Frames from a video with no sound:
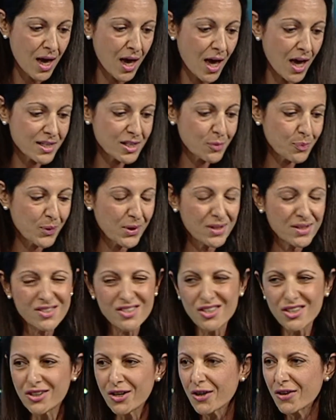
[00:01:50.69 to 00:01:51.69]

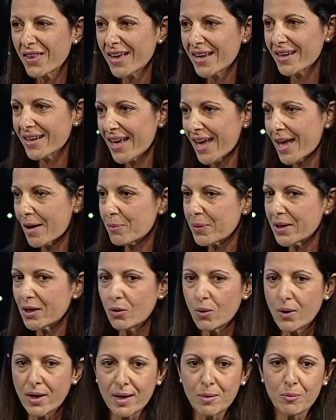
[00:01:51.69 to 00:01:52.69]
Husbands, you know, they can be
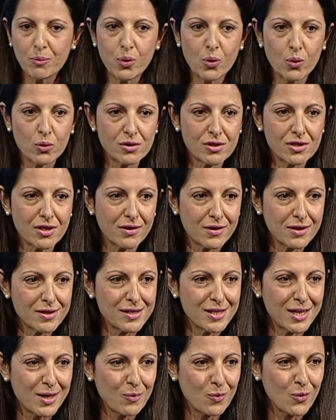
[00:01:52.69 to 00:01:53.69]
quite important. The
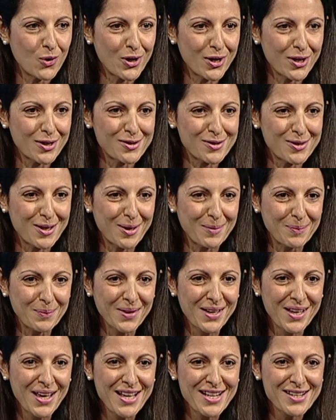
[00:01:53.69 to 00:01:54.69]
teamwork um,
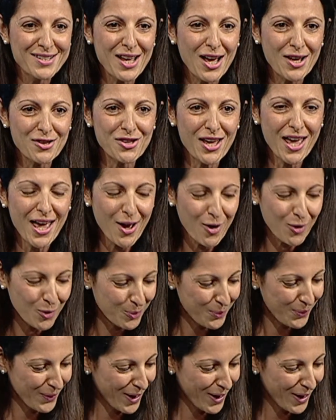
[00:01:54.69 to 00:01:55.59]
does help.